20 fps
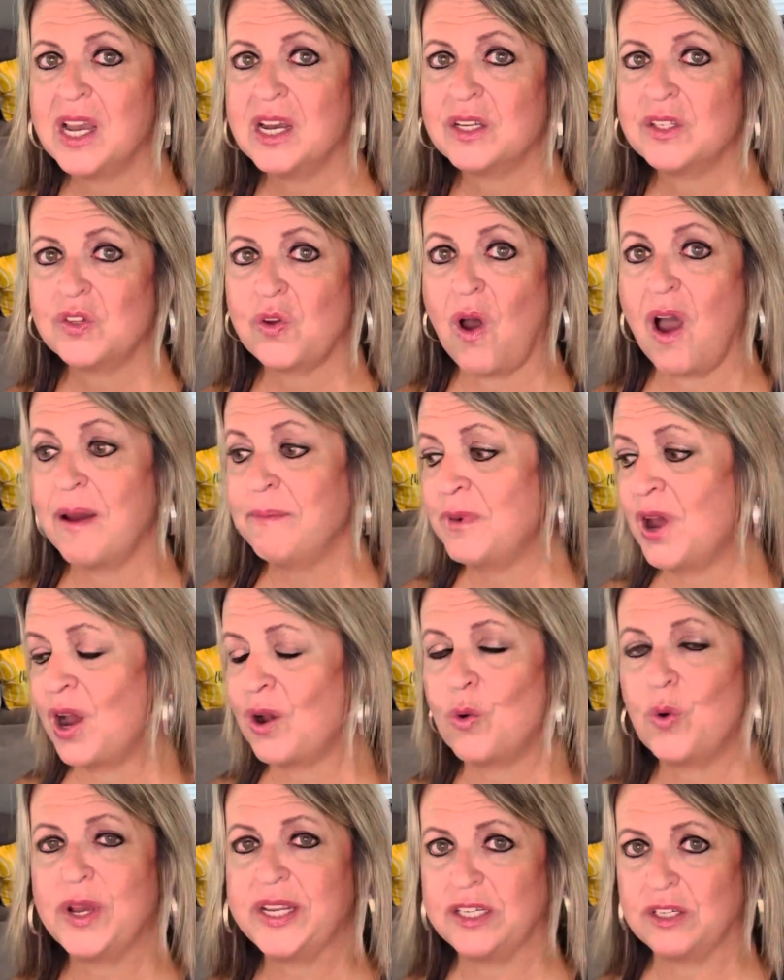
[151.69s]
So I'm not
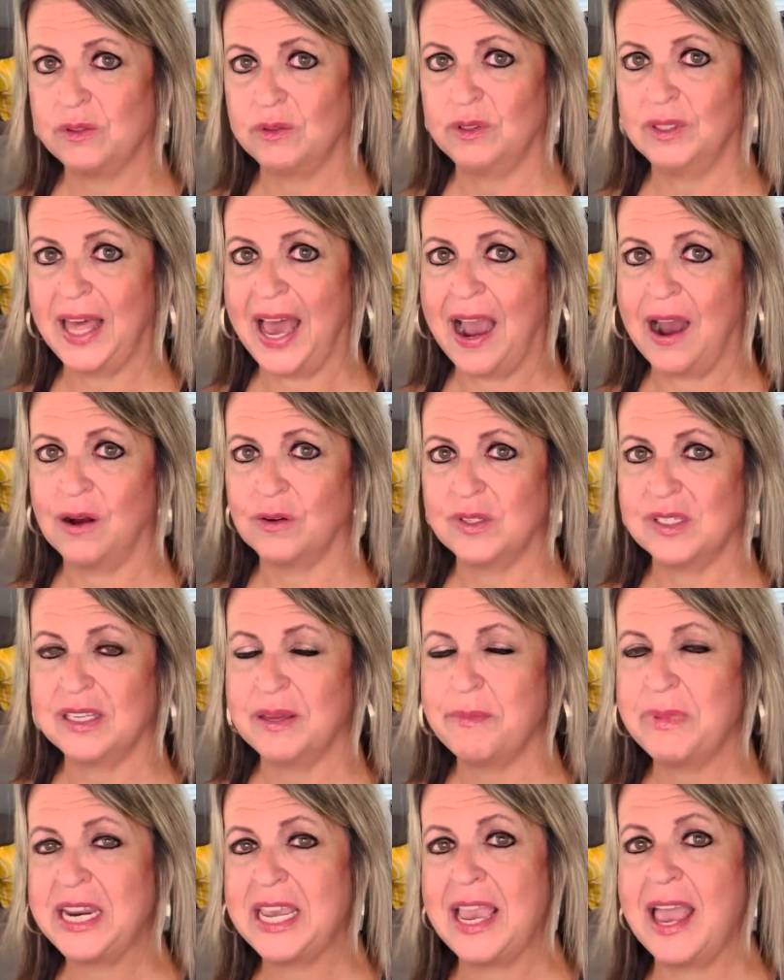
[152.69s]
going to allow
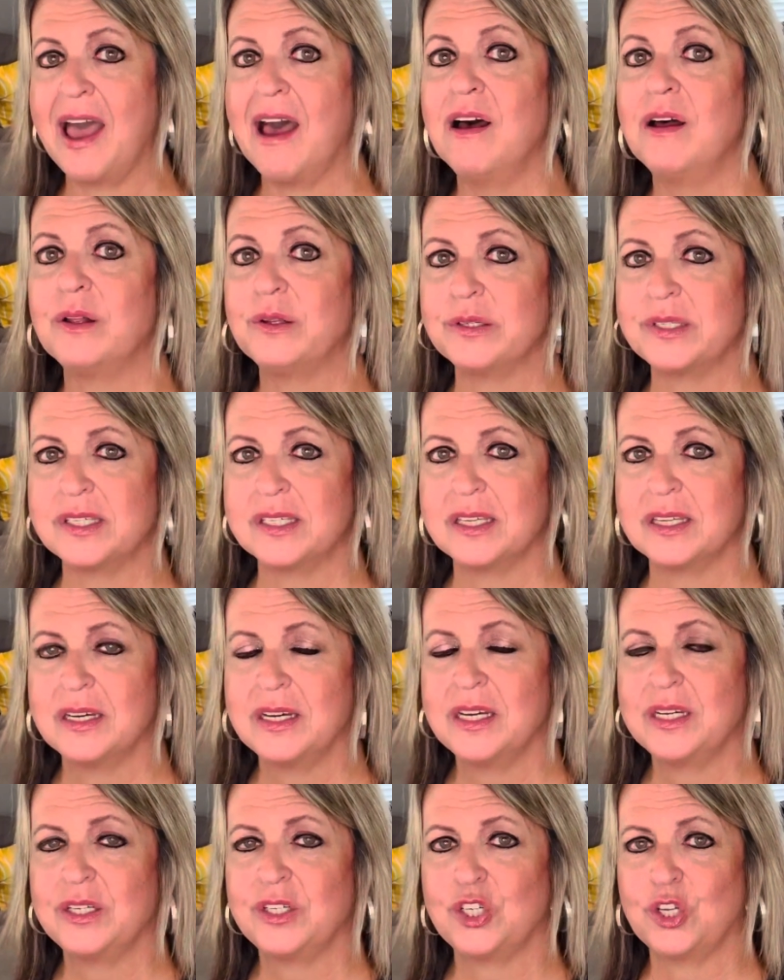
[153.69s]
somebody else
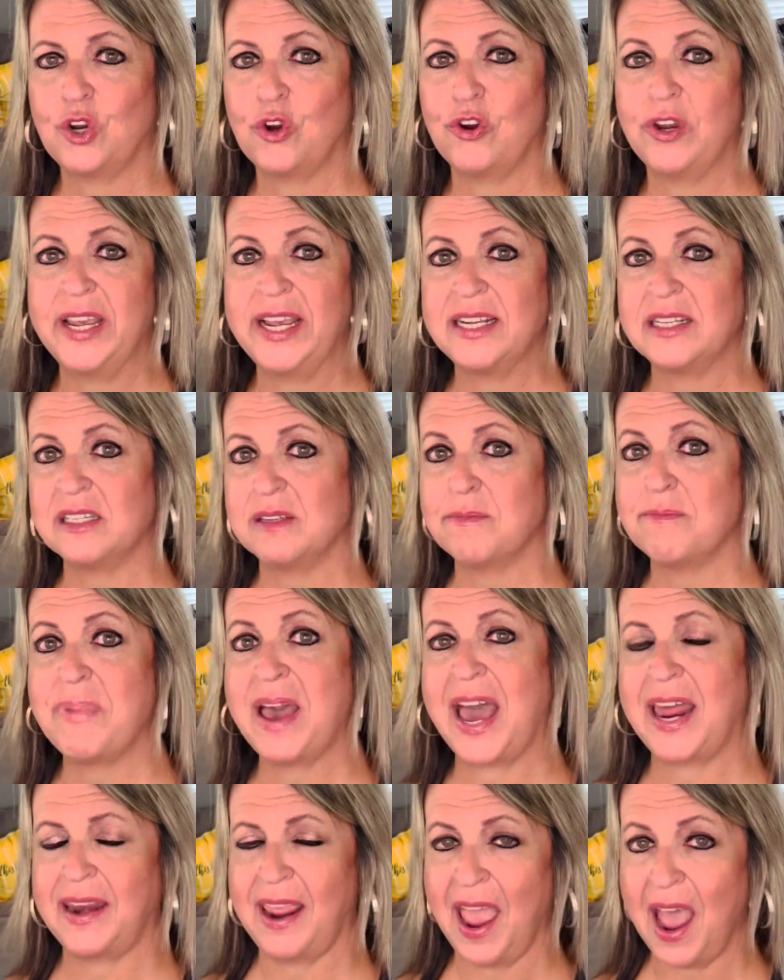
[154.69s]
to create some
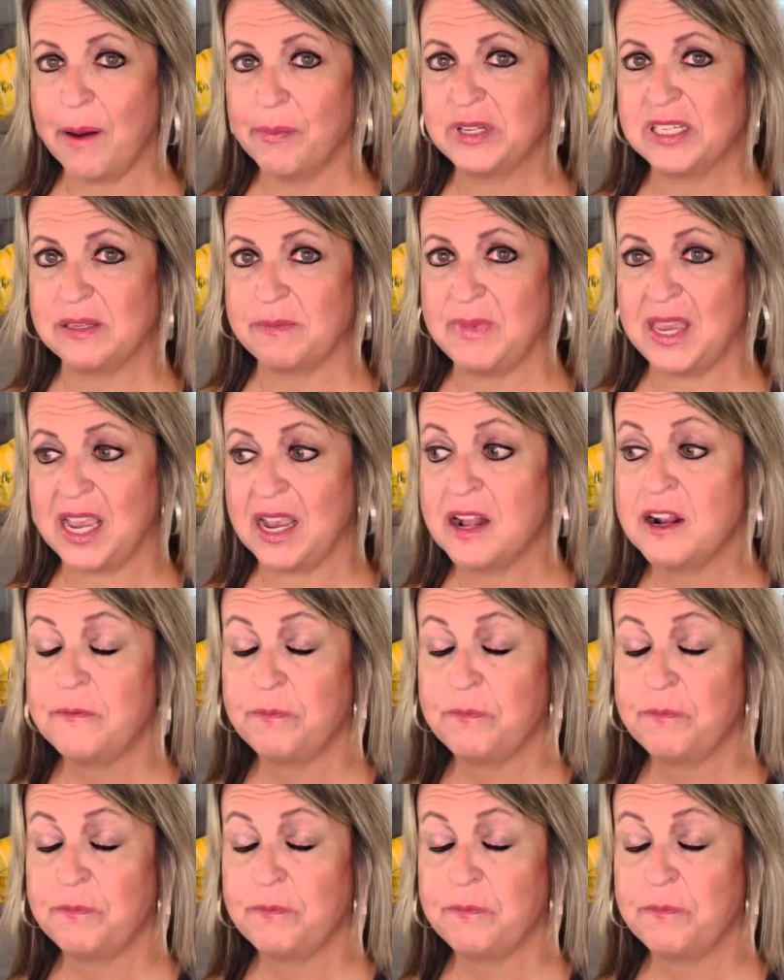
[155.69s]
bad habits in me.